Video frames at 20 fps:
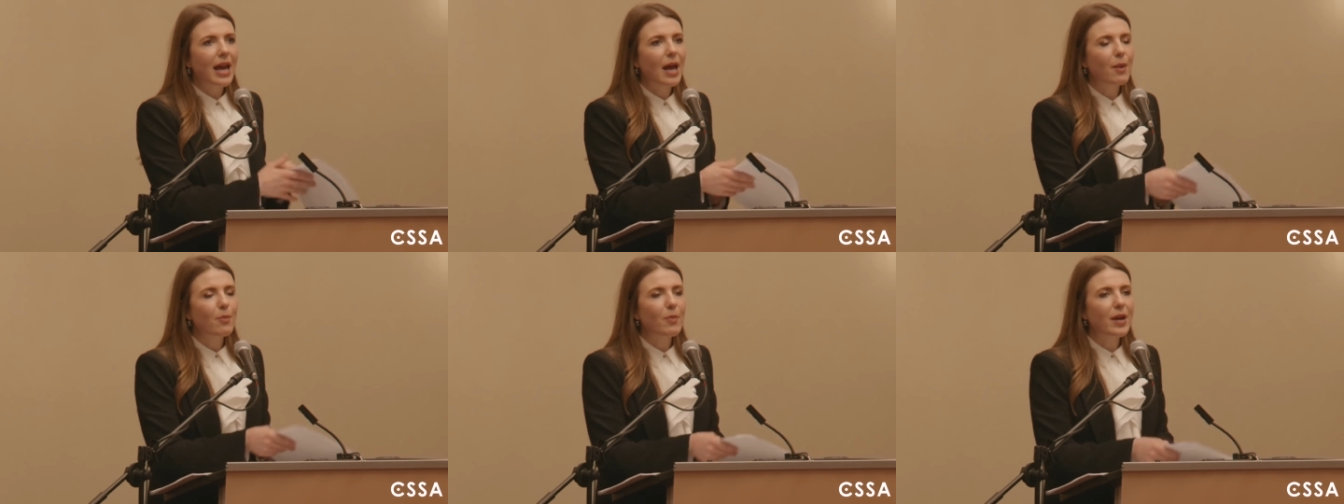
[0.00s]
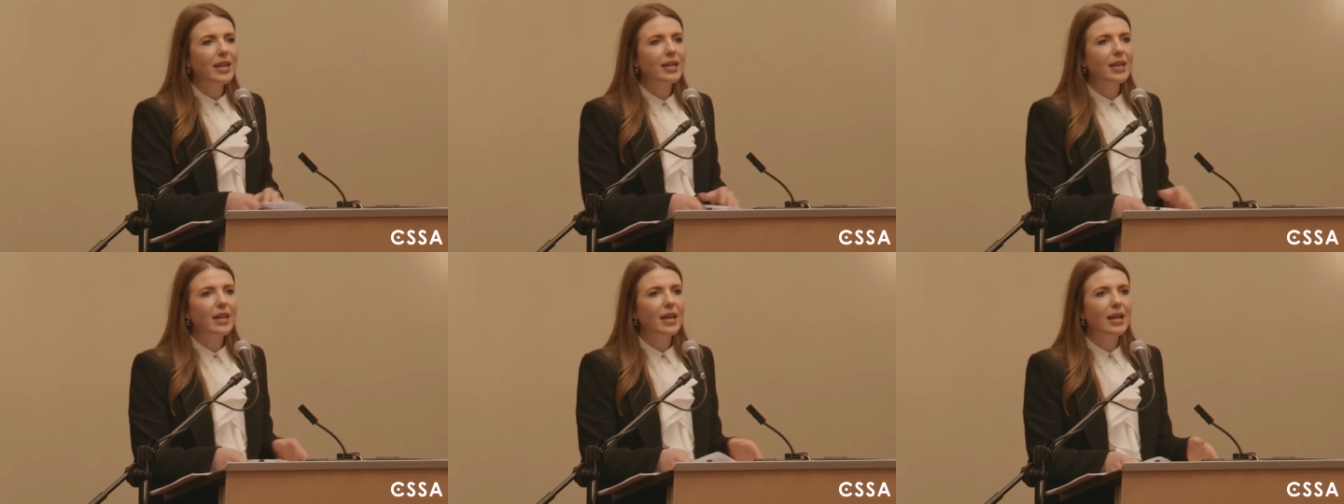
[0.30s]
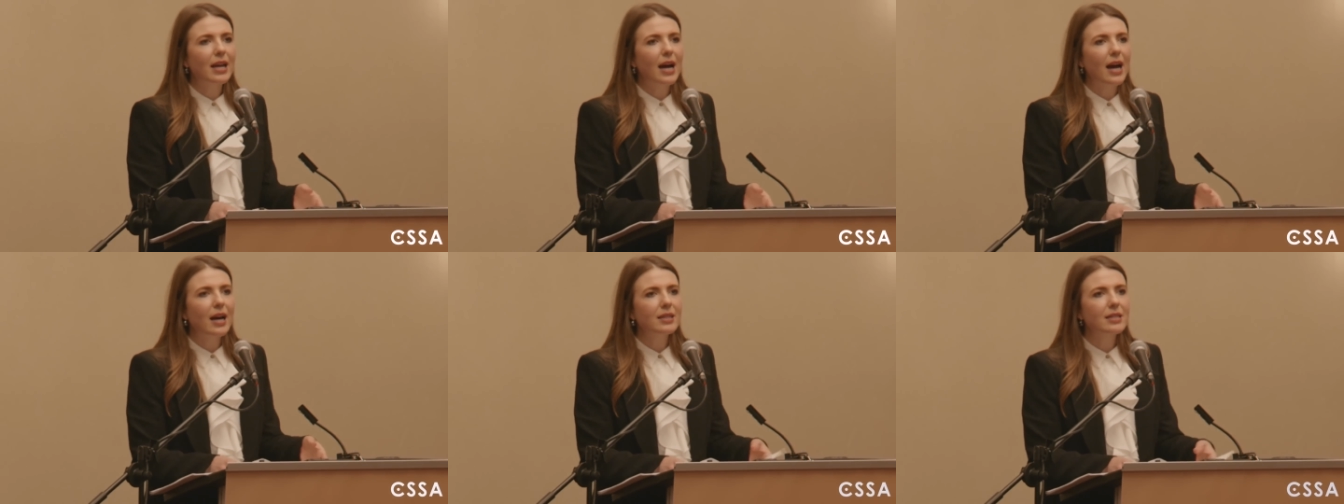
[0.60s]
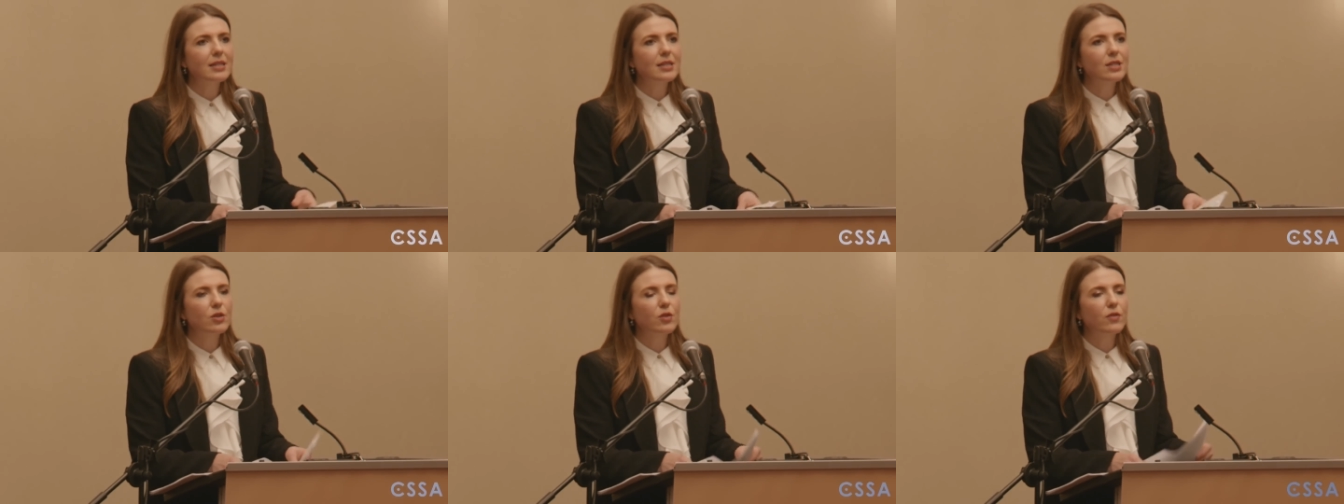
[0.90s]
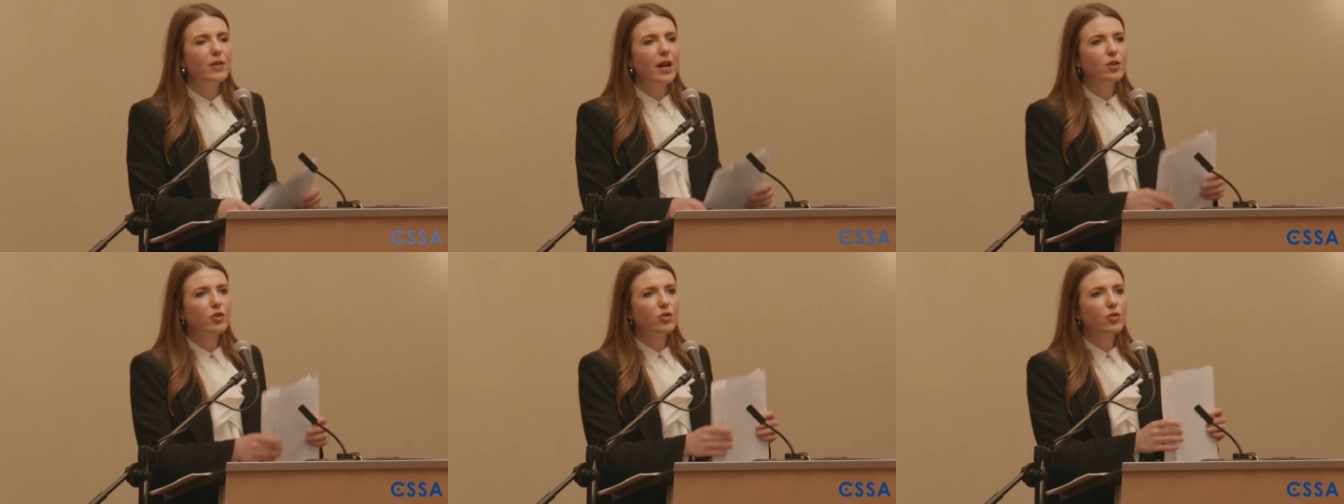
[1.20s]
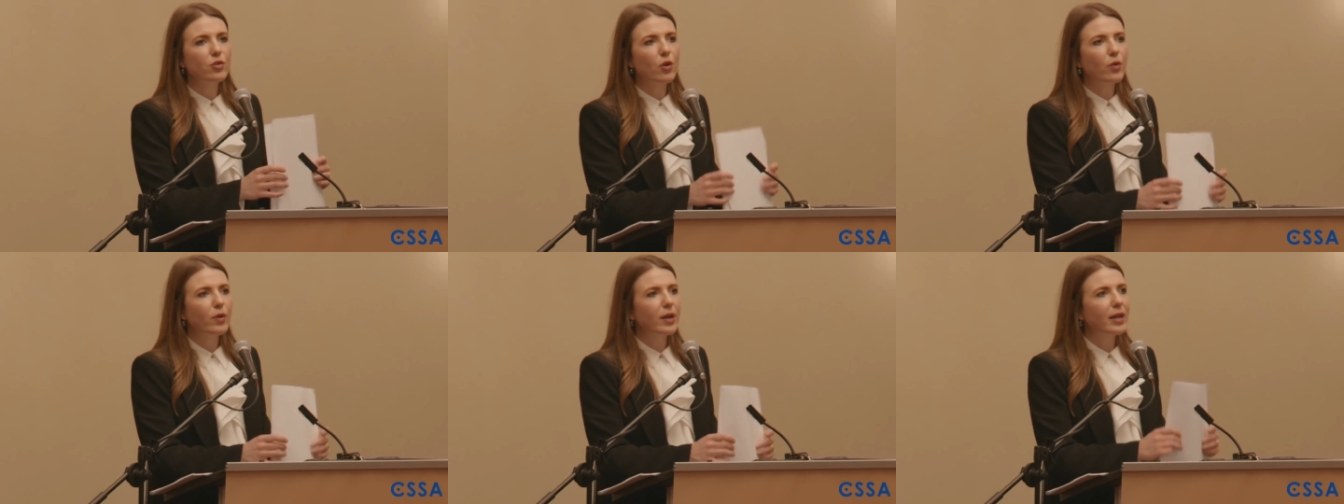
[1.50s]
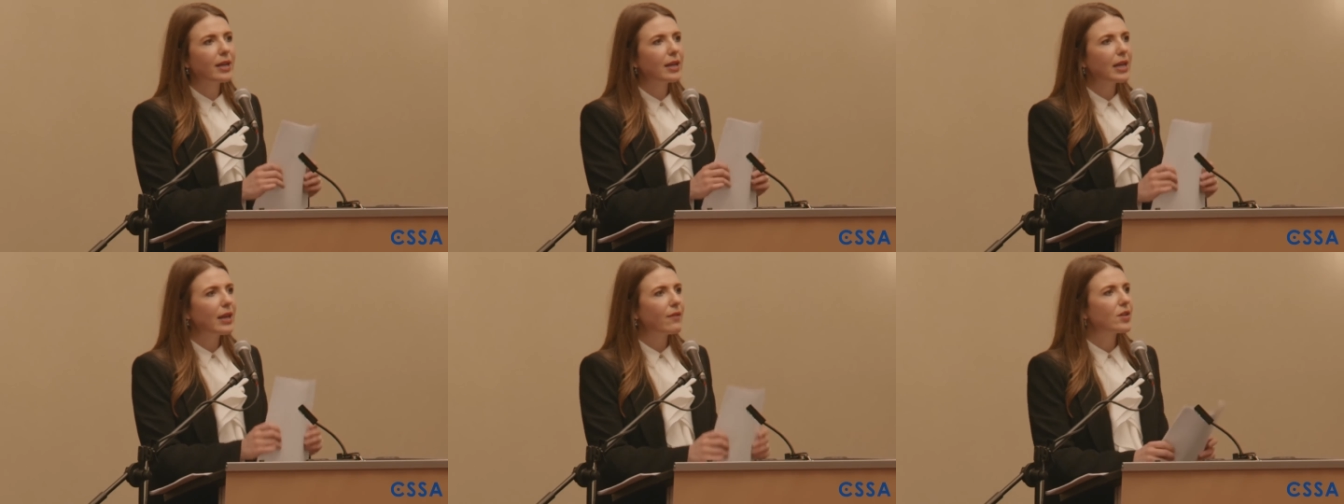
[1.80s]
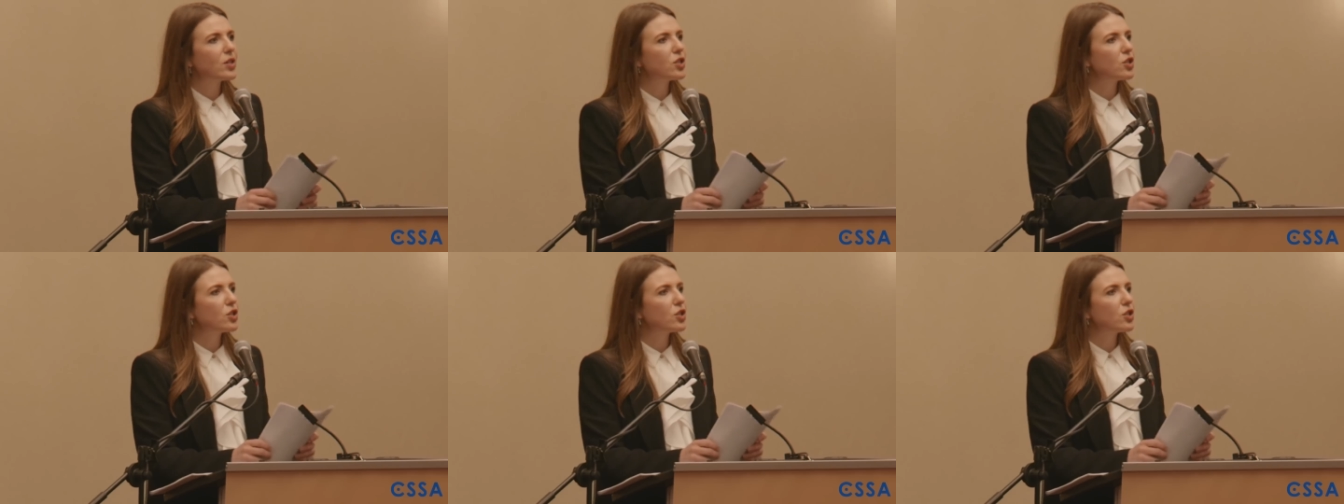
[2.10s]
and making cuts so that Trudeau can give